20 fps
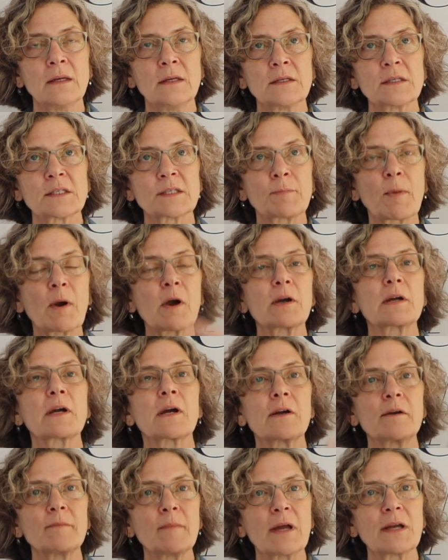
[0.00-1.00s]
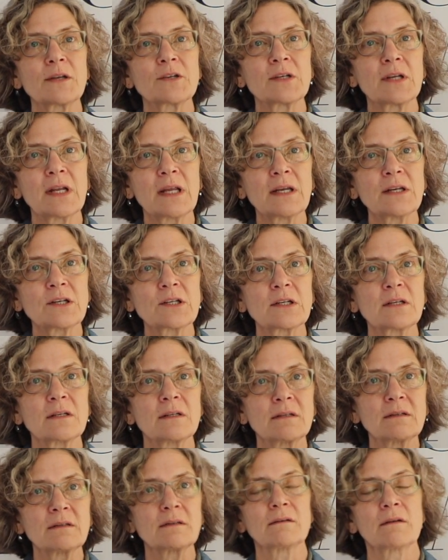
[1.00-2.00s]
spark our
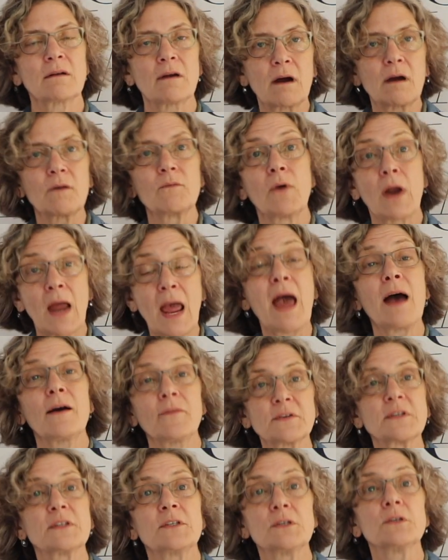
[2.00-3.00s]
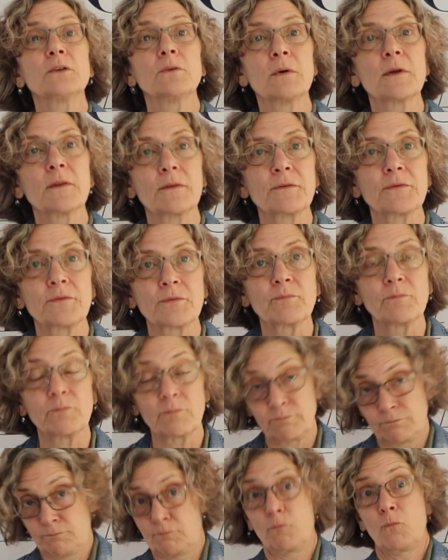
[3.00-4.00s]
imagination have to do
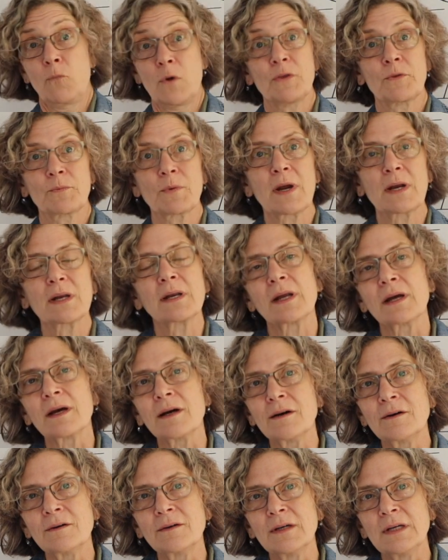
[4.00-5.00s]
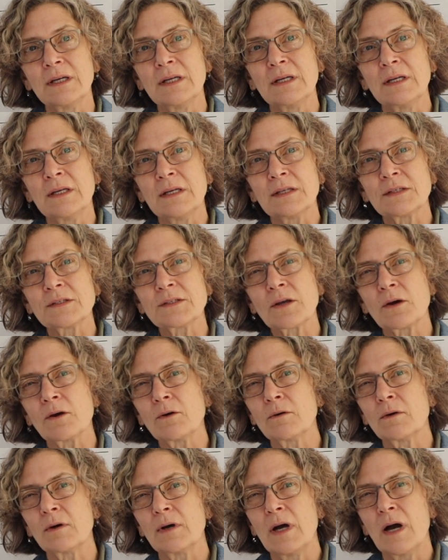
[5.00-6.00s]
with right now.
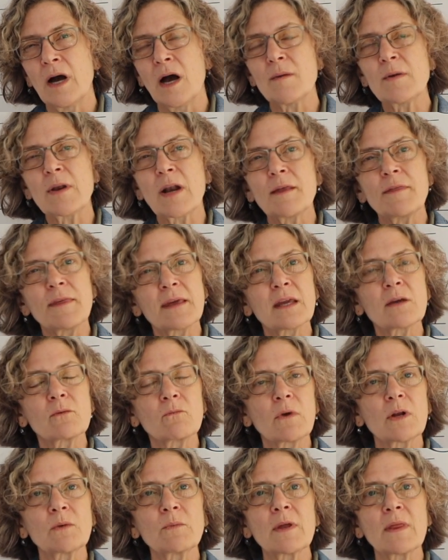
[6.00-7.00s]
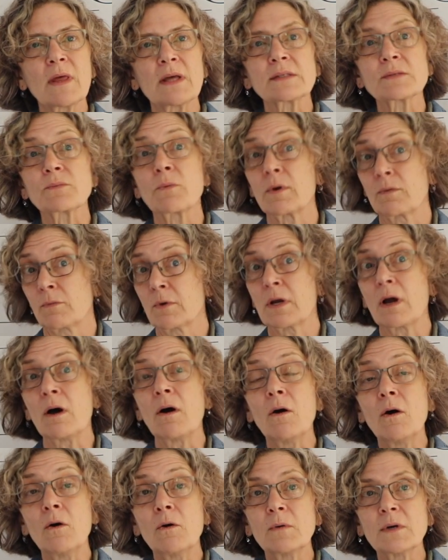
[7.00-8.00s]
So, I mean, I think in one way that's what we
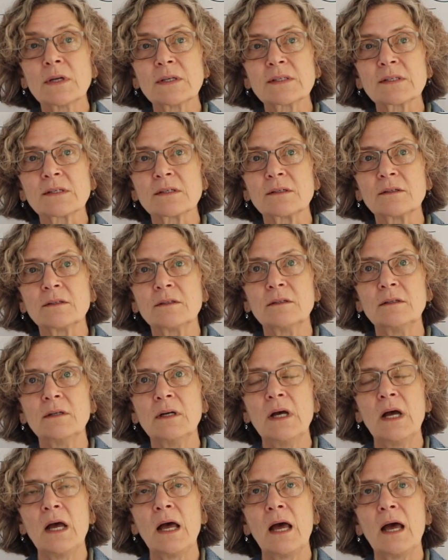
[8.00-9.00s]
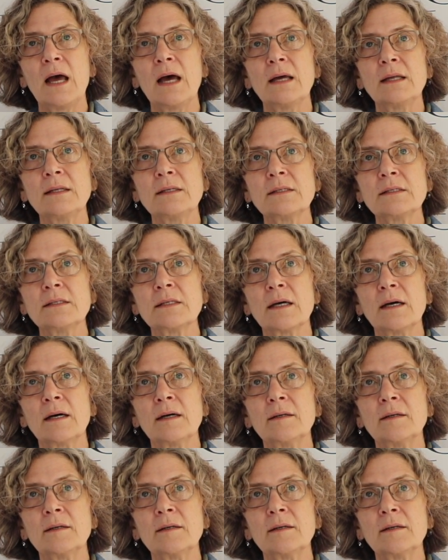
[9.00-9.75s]
always do, and